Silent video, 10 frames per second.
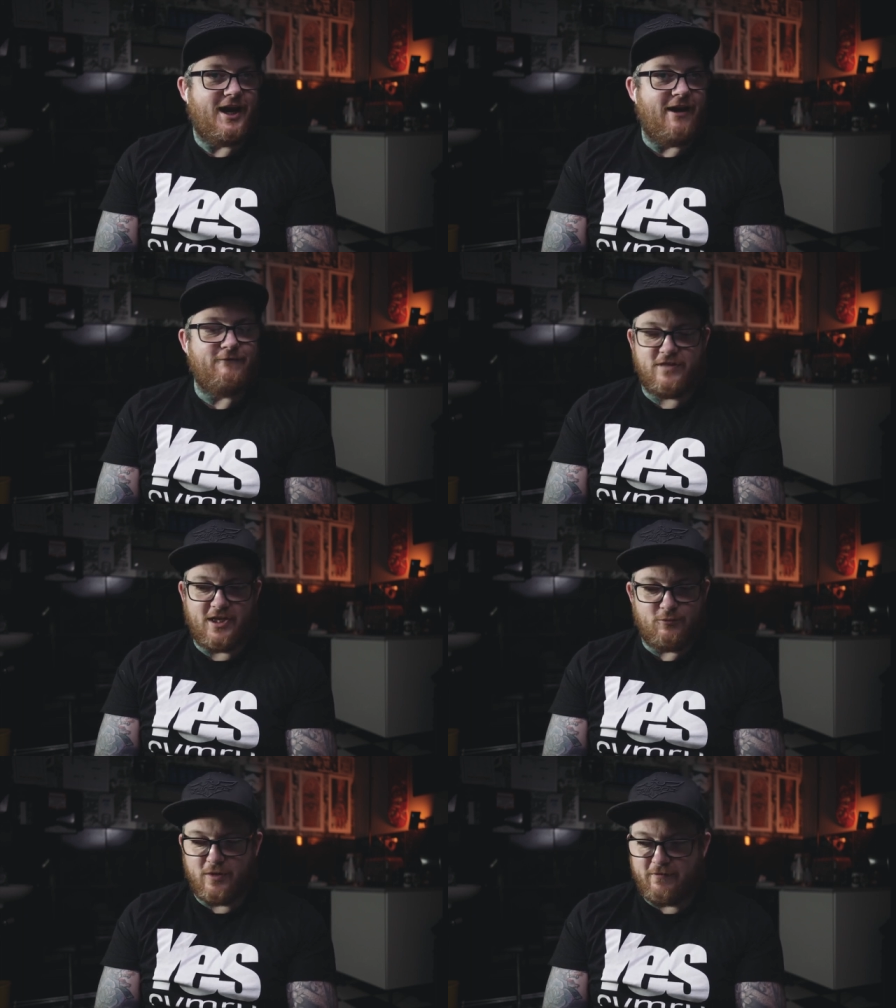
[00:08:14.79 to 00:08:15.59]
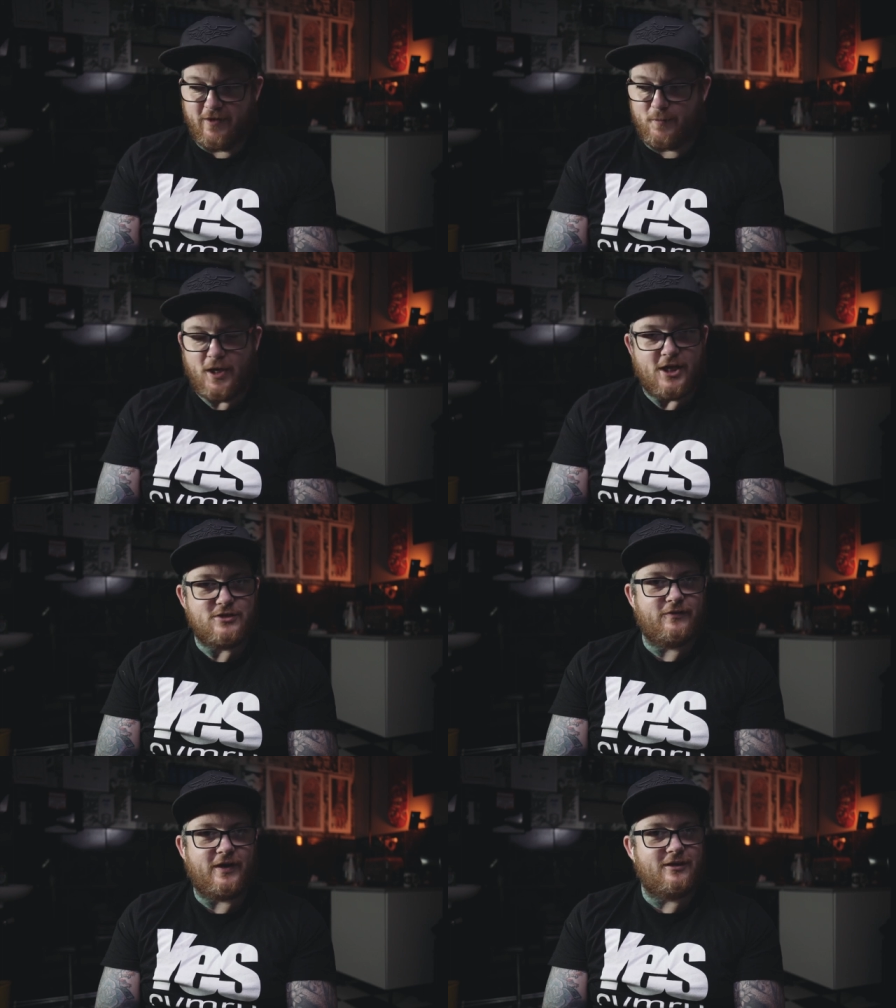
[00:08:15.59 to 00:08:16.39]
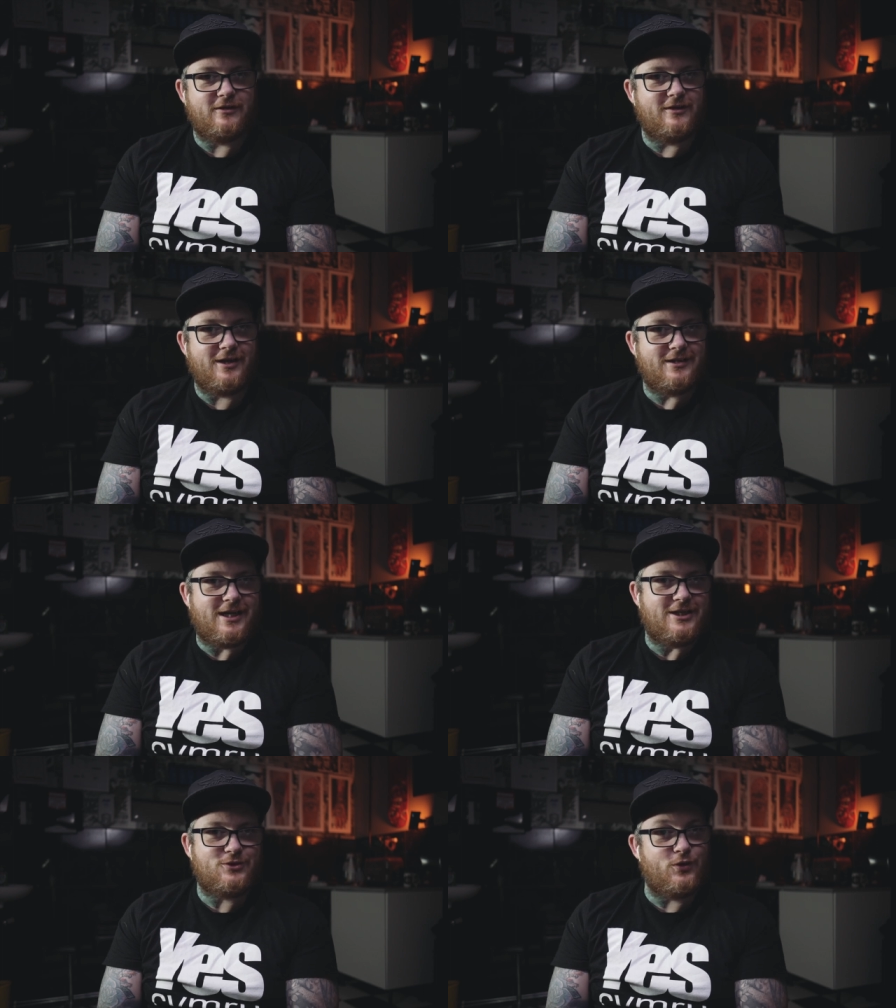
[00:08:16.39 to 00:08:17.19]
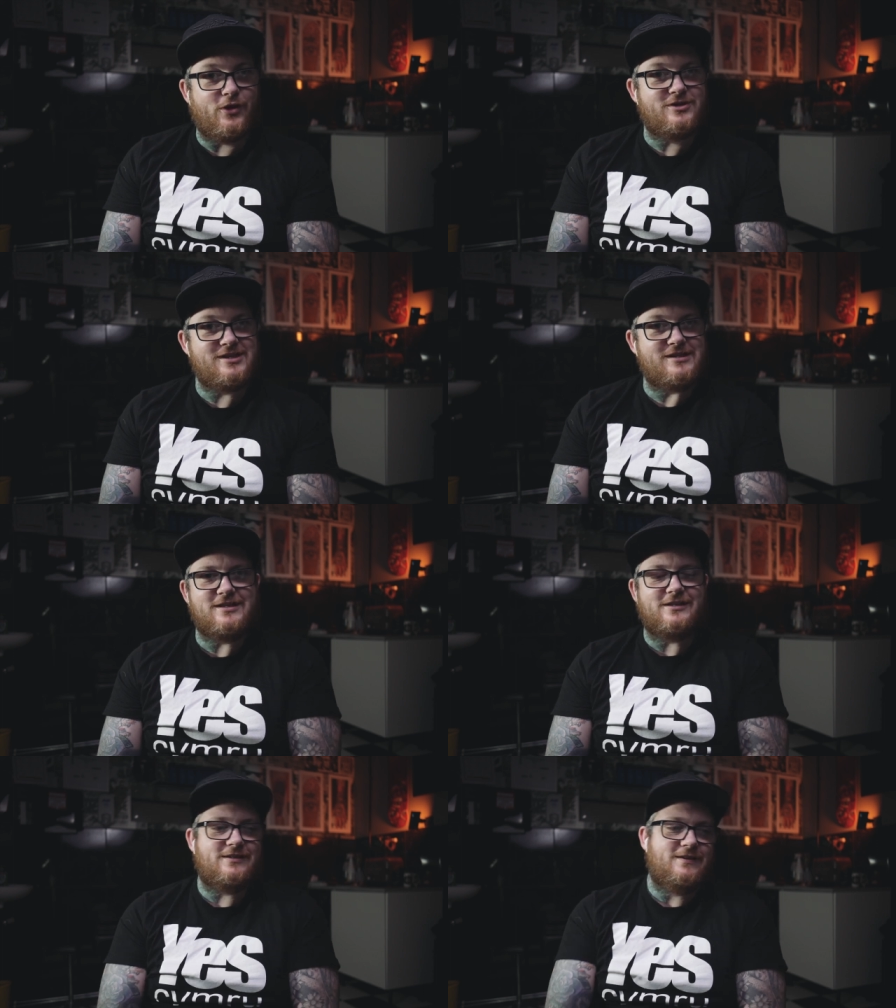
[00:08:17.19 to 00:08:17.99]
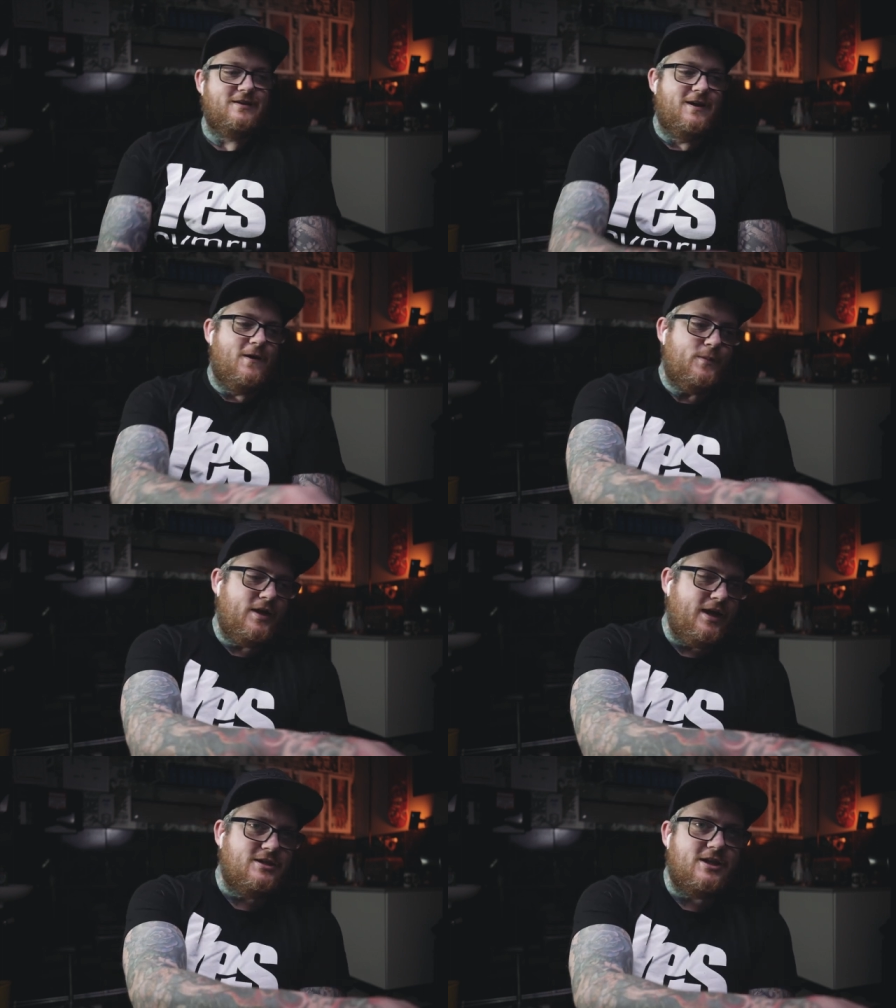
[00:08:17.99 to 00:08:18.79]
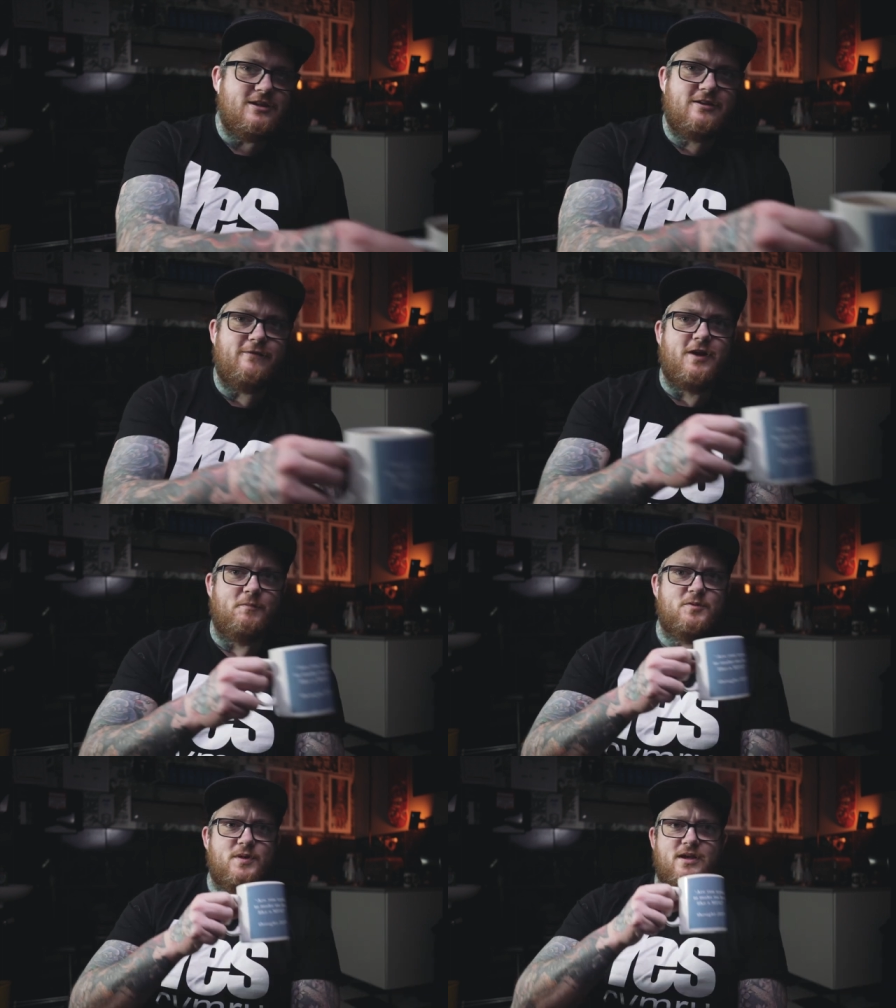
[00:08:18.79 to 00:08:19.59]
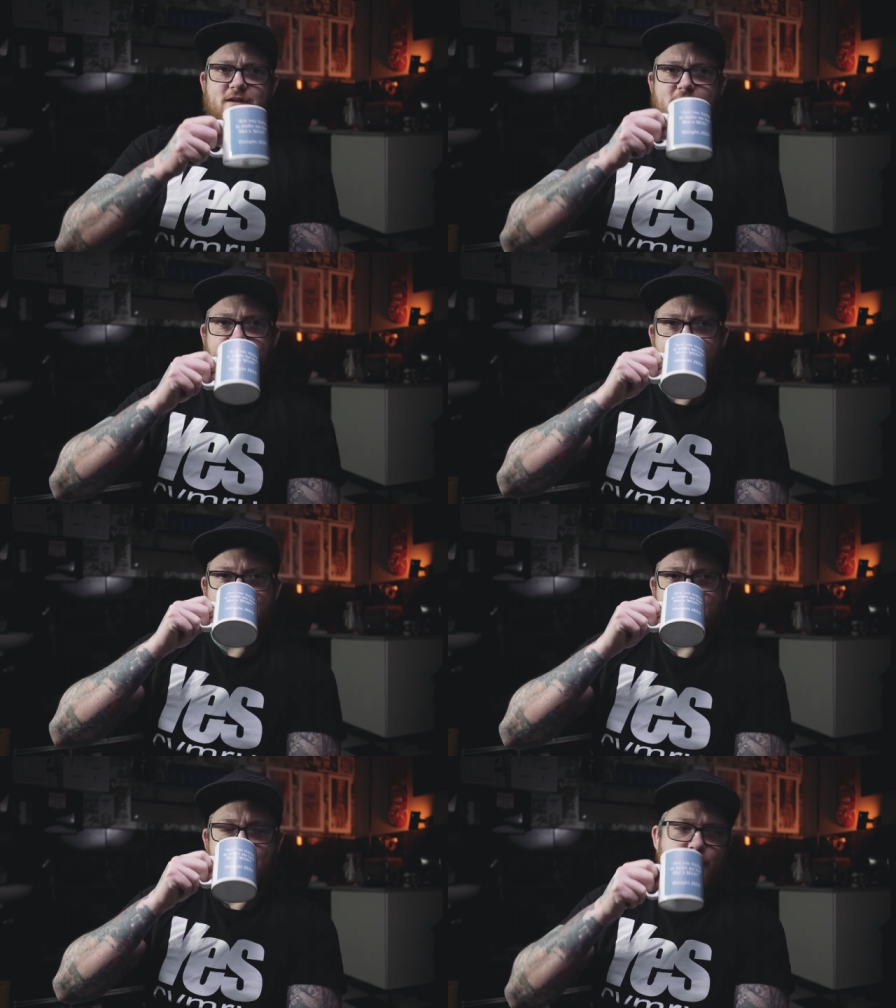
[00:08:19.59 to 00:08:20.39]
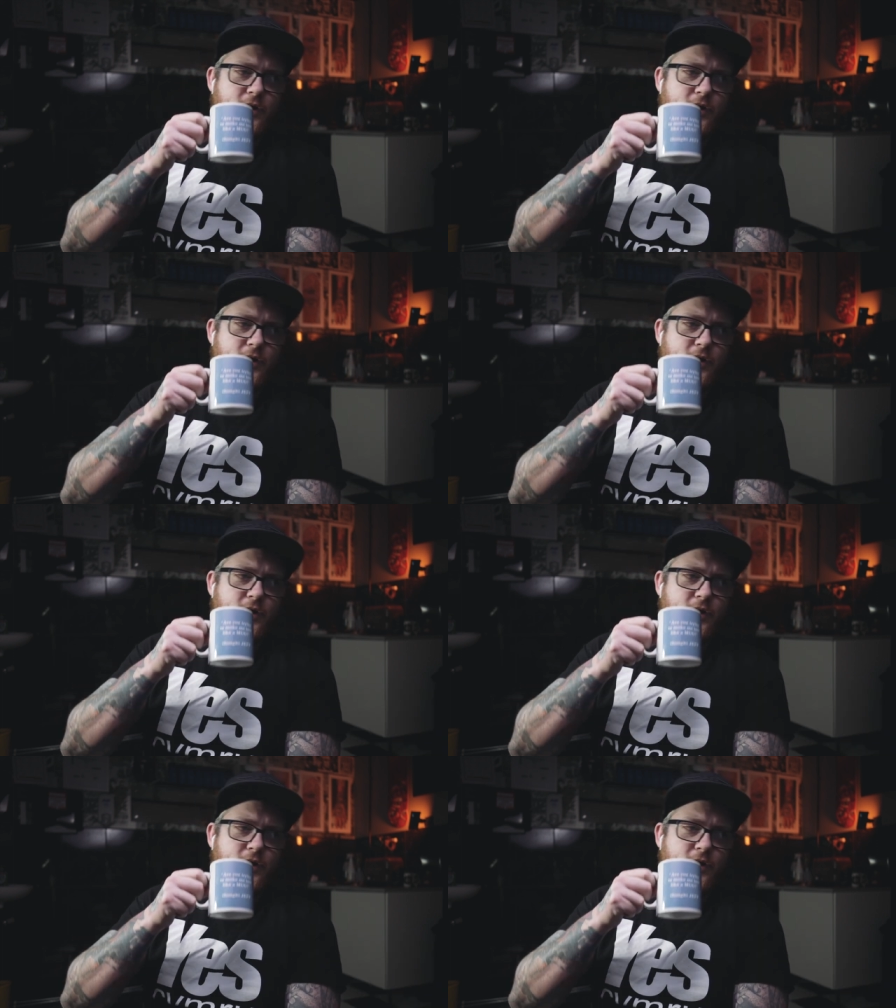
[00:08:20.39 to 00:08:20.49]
everything within 5 minutes you find like it's all nonsense. Like, but it's a tough time to be in. Like. Chris, you